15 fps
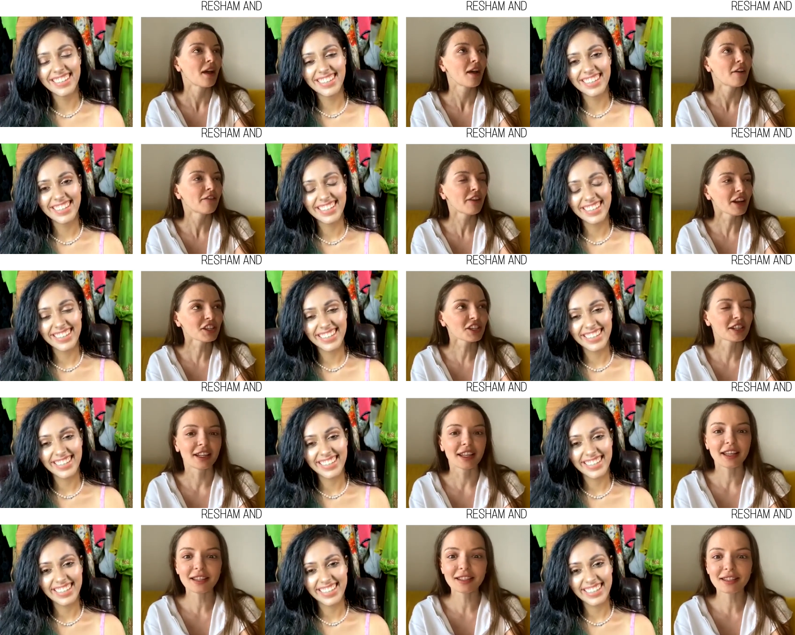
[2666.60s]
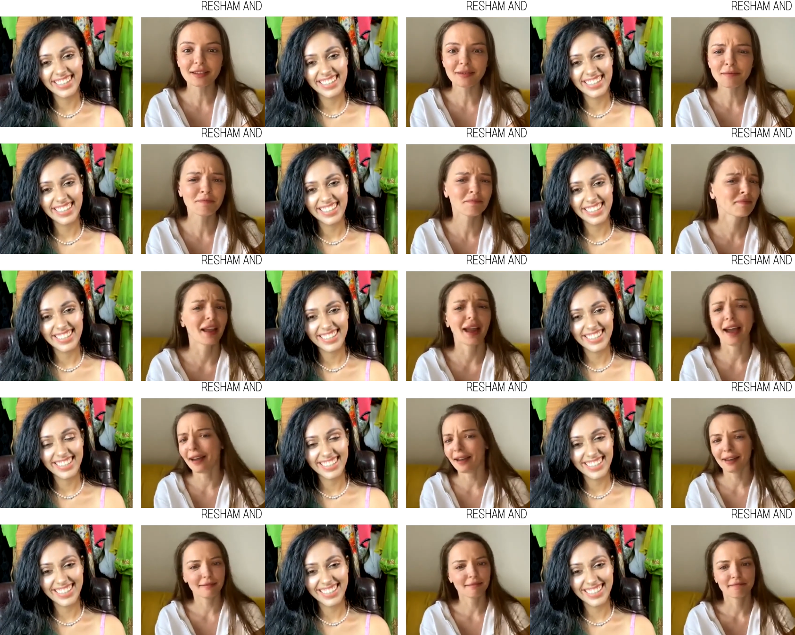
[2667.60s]
Speaker 1: Fashion is. Mm,
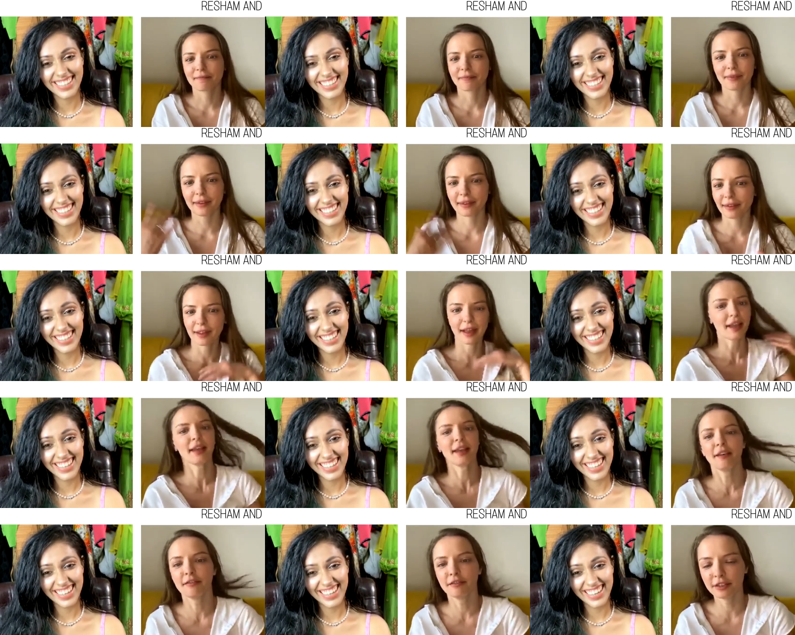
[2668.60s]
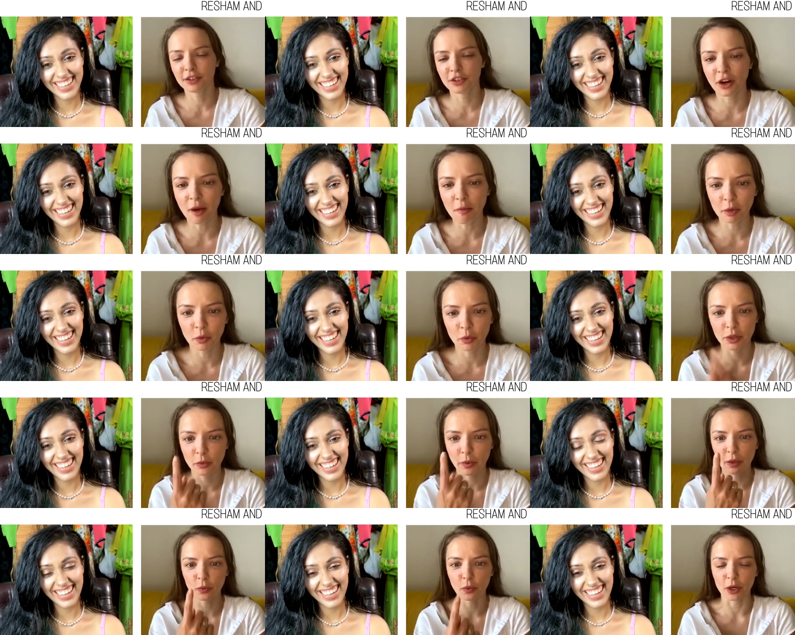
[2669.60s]
I have a trouble with
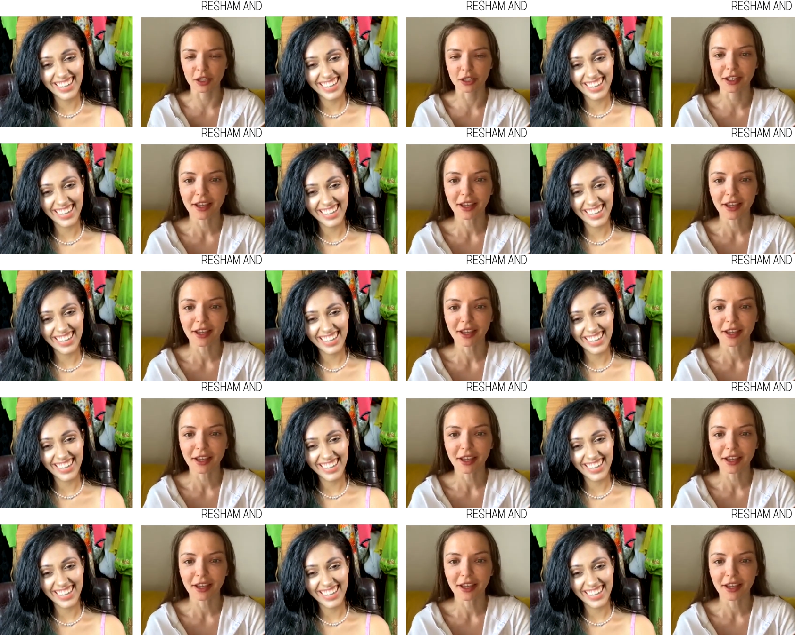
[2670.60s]
one word.